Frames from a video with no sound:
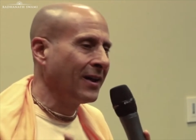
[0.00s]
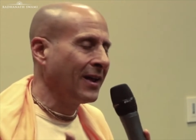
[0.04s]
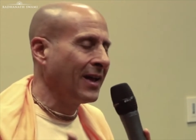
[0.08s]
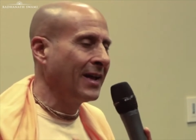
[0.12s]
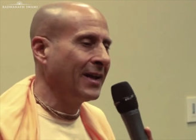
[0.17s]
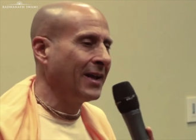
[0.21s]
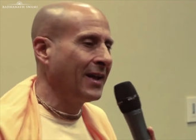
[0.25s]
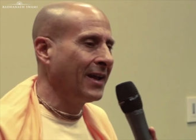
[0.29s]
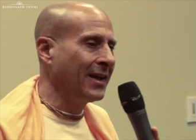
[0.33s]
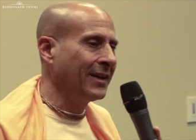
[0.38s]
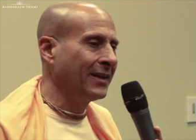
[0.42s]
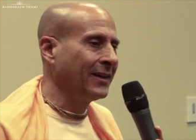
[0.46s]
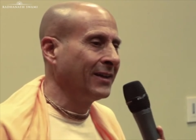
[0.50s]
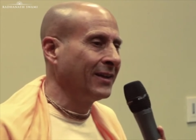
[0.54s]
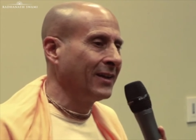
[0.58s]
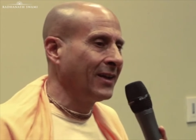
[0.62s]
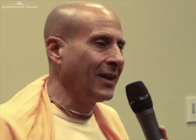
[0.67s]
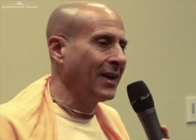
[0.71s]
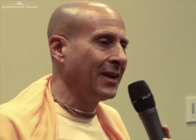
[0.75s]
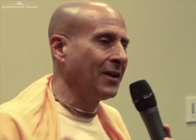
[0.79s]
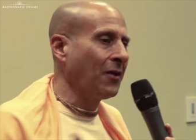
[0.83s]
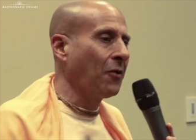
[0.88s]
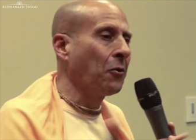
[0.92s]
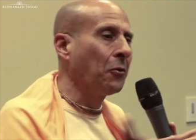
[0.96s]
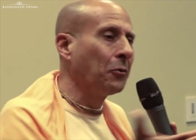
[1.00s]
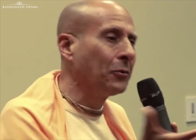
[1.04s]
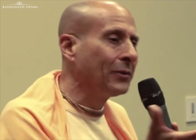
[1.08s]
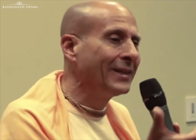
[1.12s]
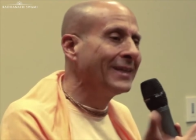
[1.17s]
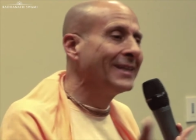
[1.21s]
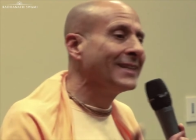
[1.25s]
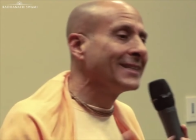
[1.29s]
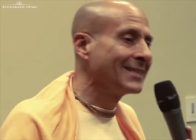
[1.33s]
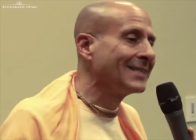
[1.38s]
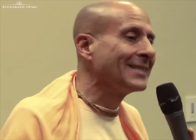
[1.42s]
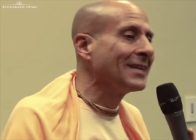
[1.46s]
a
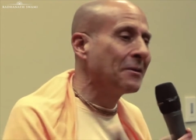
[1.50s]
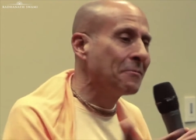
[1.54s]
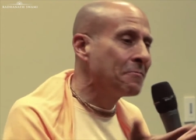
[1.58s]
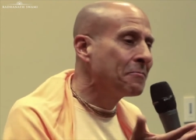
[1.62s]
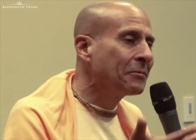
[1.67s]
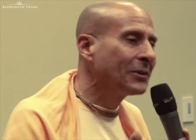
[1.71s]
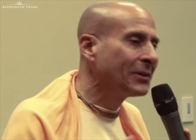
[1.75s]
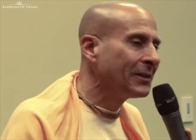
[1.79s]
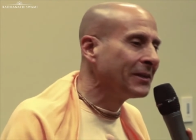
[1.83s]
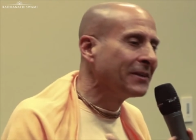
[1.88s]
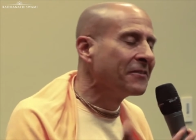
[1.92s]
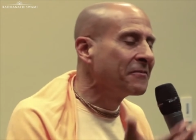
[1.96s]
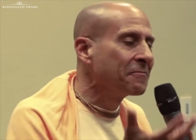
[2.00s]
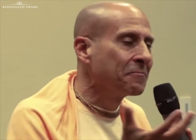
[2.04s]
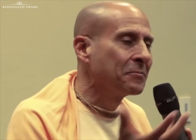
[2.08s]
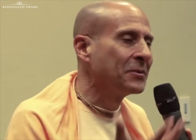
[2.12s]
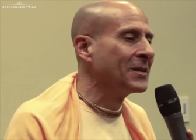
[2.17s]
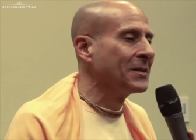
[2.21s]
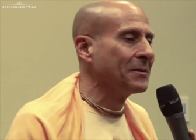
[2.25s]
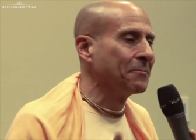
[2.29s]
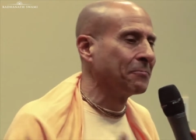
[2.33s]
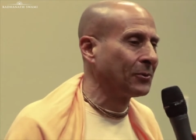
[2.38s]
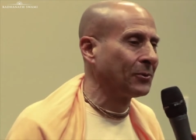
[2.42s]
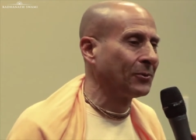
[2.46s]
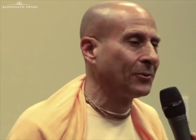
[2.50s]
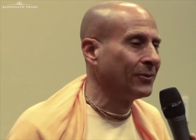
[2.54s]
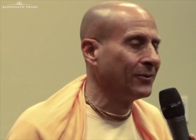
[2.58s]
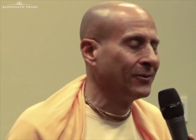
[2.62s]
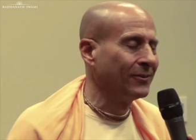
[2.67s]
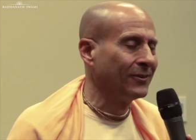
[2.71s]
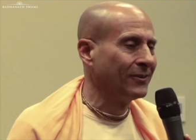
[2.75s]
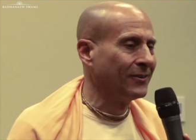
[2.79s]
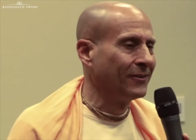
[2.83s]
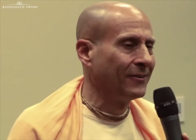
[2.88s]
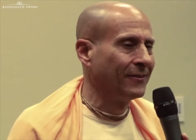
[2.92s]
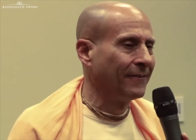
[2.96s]
holy assembly of people
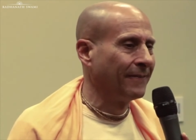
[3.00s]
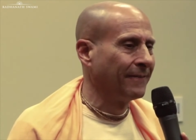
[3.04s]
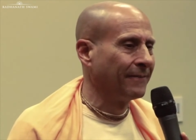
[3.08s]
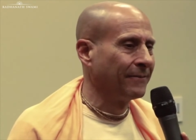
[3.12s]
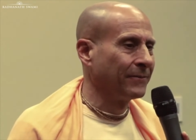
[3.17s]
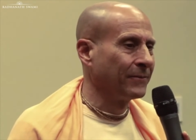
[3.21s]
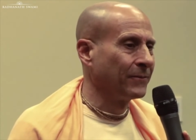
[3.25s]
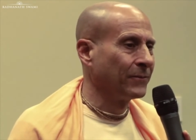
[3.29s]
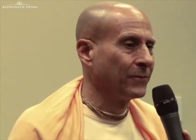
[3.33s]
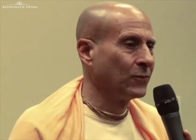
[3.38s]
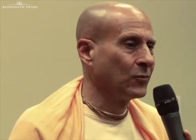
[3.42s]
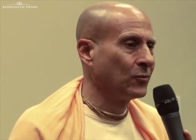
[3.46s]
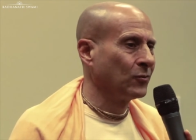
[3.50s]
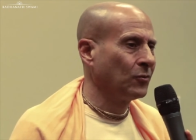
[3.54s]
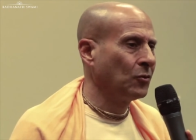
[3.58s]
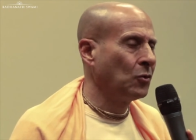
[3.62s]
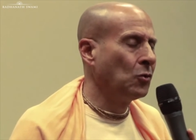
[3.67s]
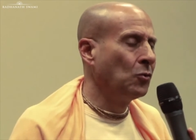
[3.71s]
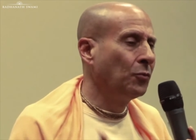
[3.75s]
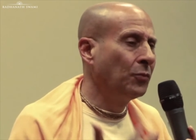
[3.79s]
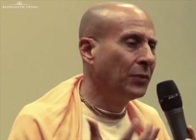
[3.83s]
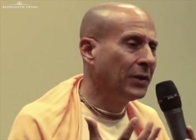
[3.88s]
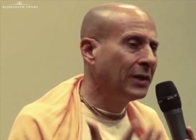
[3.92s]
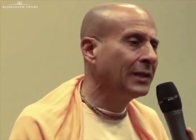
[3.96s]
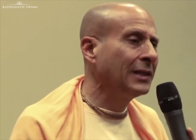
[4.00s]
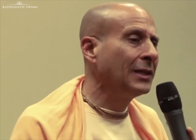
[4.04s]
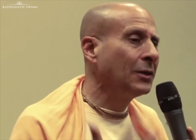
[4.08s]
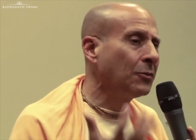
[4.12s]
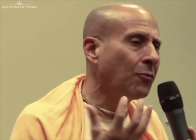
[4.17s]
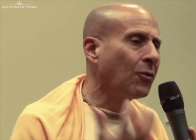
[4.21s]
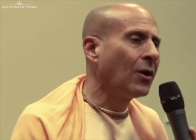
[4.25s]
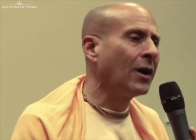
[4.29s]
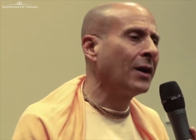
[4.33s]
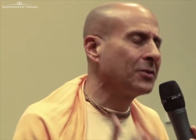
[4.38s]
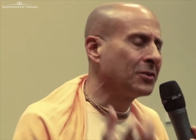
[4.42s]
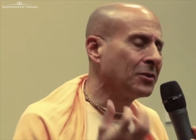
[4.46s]
who really
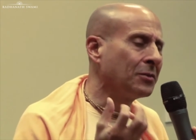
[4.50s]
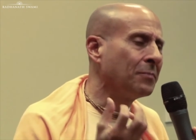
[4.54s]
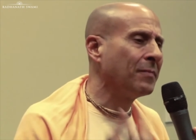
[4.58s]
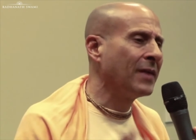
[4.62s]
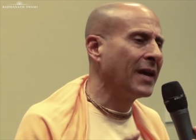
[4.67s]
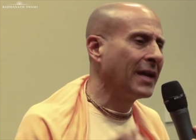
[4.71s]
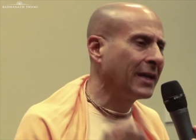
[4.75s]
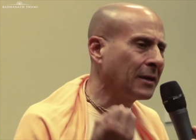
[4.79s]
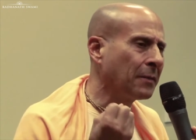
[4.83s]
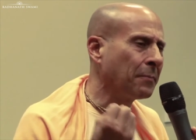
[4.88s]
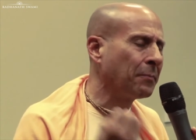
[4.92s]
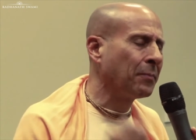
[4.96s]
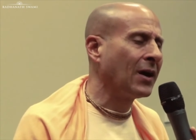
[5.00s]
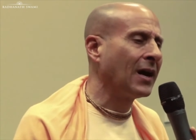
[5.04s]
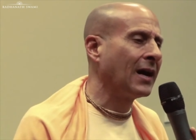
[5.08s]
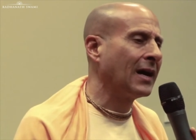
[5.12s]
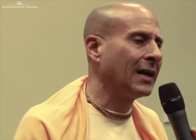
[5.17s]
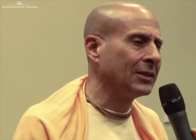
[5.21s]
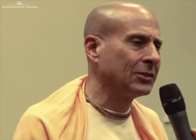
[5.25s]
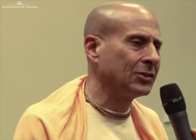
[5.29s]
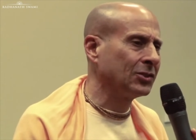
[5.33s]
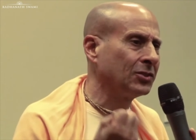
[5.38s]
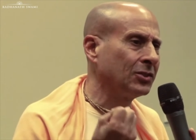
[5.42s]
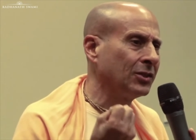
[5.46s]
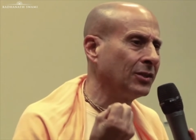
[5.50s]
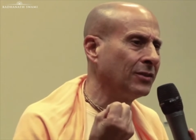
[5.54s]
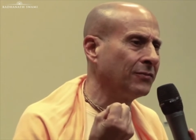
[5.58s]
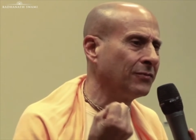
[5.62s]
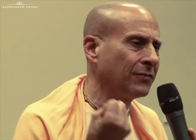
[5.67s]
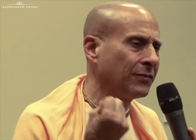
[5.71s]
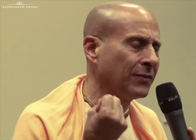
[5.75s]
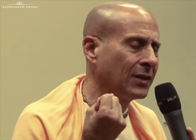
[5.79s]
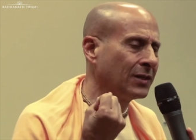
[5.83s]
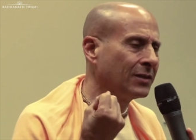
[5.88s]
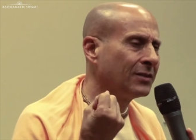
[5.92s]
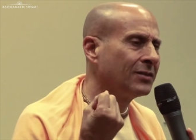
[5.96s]
want to make a
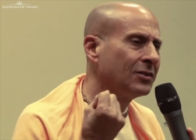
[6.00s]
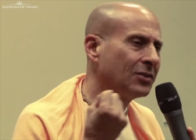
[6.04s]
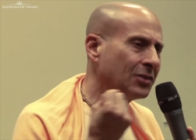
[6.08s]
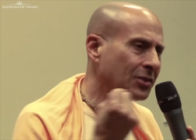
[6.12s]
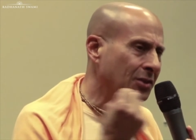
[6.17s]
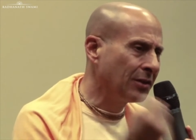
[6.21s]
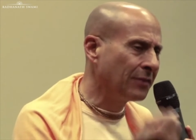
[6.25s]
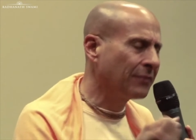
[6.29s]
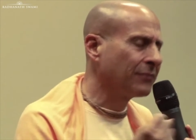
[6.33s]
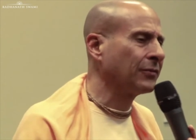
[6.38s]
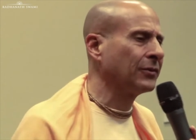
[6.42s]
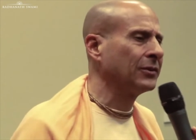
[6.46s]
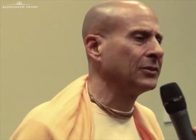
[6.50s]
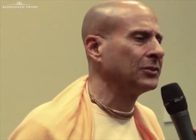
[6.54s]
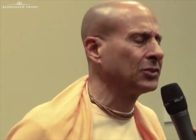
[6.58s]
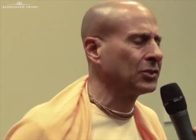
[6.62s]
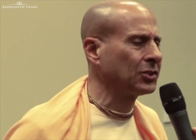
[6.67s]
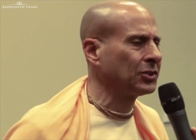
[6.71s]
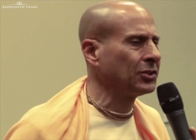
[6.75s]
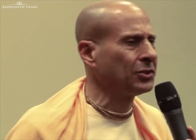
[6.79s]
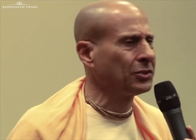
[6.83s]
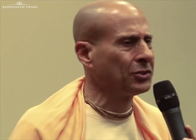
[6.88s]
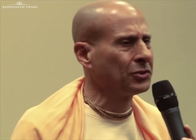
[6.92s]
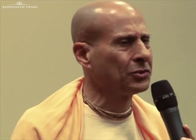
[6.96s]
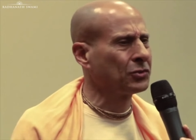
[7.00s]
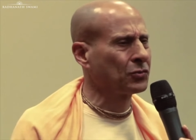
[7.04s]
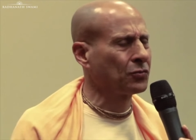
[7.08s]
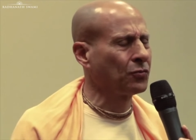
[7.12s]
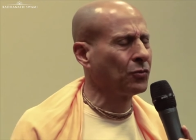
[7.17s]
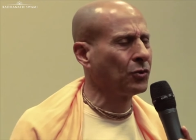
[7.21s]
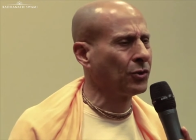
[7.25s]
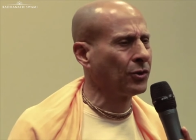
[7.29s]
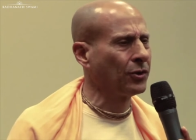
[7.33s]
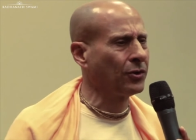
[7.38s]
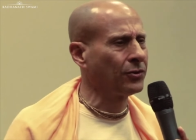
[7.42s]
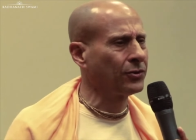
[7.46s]
positive difference in this
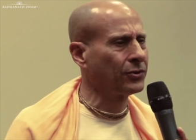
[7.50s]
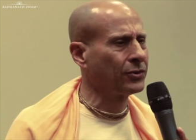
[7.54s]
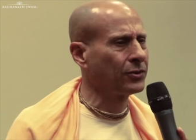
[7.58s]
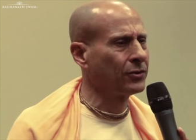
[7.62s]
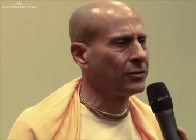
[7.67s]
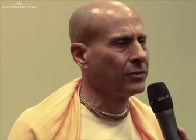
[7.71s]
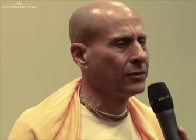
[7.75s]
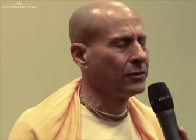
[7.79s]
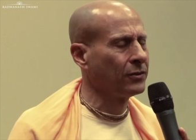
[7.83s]
world.